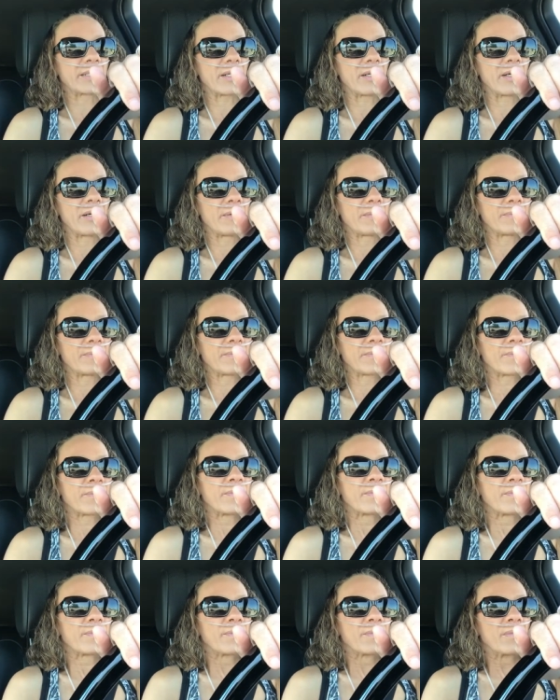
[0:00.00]

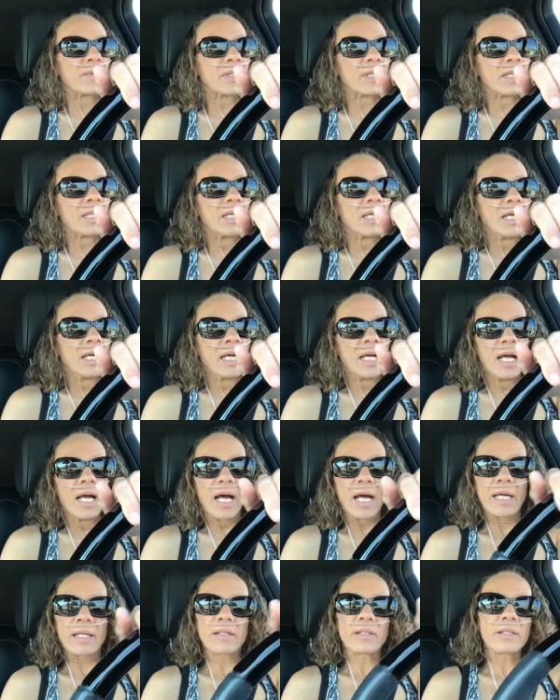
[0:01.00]

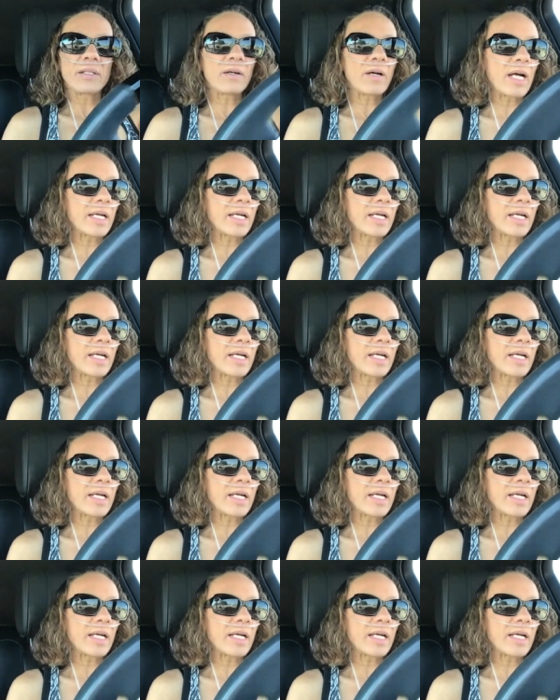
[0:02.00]
um, I don't know,